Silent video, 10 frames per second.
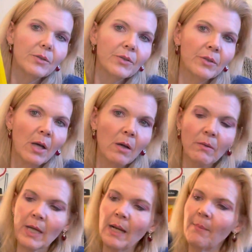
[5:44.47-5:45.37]
So,
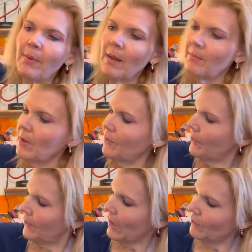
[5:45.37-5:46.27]
and I'm bummed because
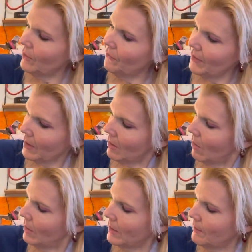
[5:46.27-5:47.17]
there's actually a freaking
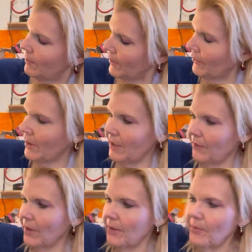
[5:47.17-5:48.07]
hole in it. But it's a nice
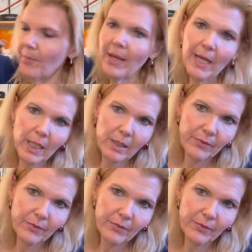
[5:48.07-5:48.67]
sized bag.